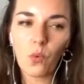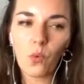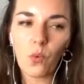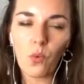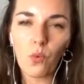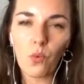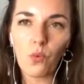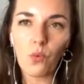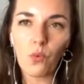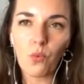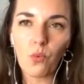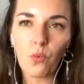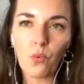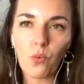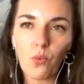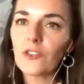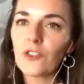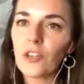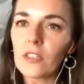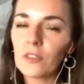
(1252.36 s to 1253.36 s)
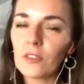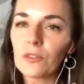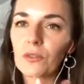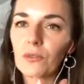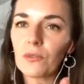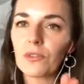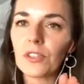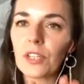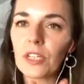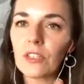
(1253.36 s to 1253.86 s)
rubbing the
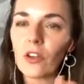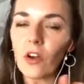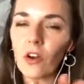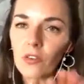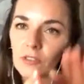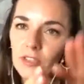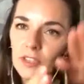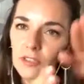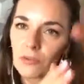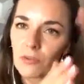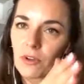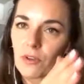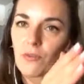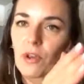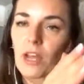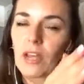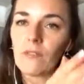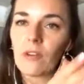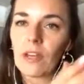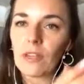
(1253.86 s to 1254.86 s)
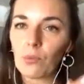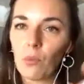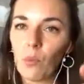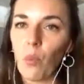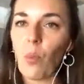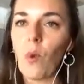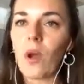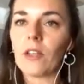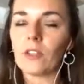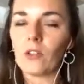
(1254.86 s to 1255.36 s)
genitals in order to arrive at
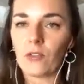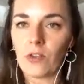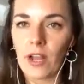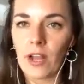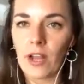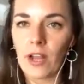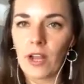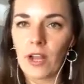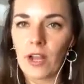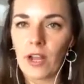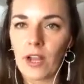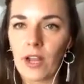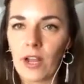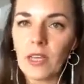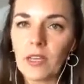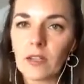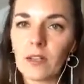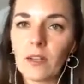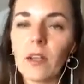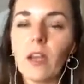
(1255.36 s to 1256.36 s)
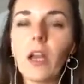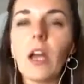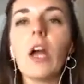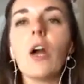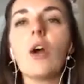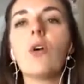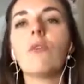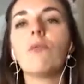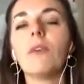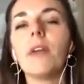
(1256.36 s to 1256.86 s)
one orgasmic peak,
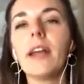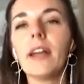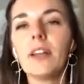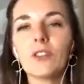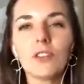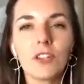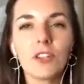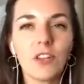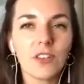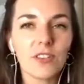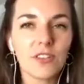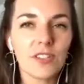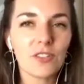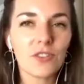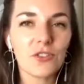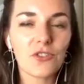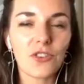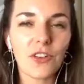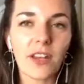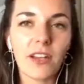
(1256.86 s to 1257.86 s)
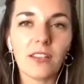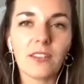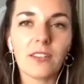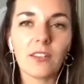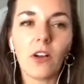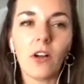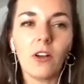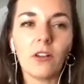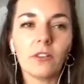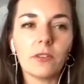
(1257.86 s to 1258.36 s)
we actually concentrate
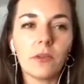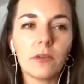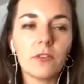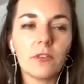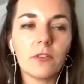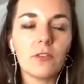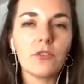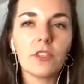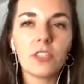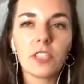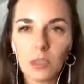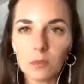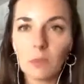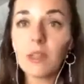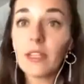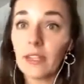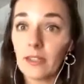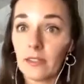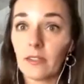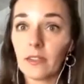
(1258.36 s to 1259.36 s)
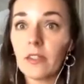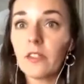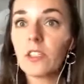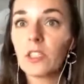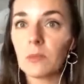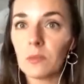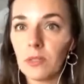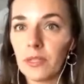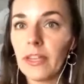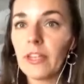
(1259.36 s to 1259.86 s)
on
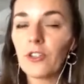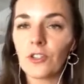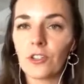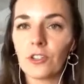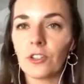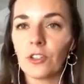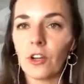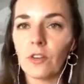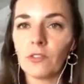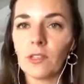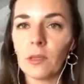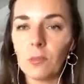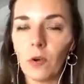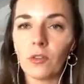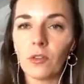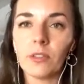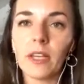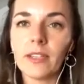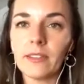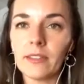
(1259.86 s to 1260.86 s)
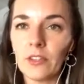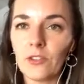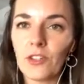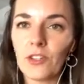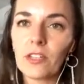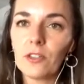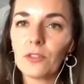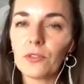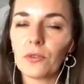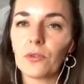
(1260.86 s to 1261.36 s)
stimulation of the body and the
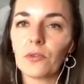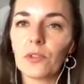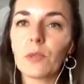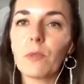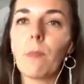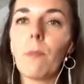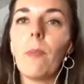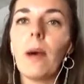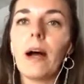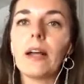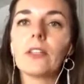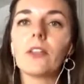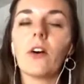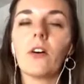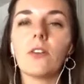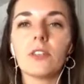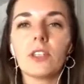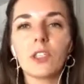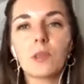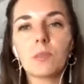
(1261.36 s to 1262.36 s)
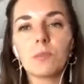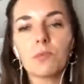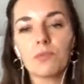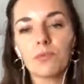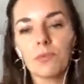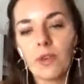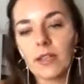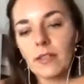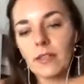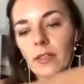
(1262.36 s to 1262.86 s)
genitals, but on
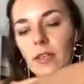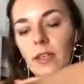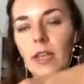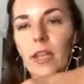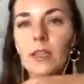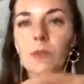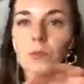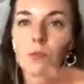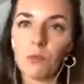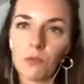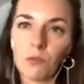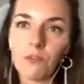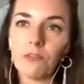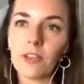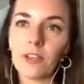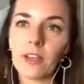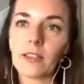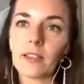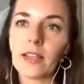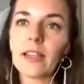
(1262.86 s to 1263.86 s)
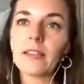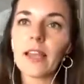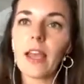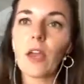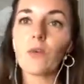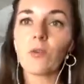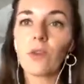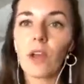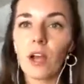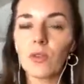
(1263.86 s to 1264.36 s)
spreading and moving that
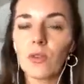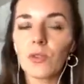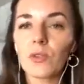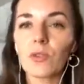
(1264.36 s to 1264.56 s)
arousal,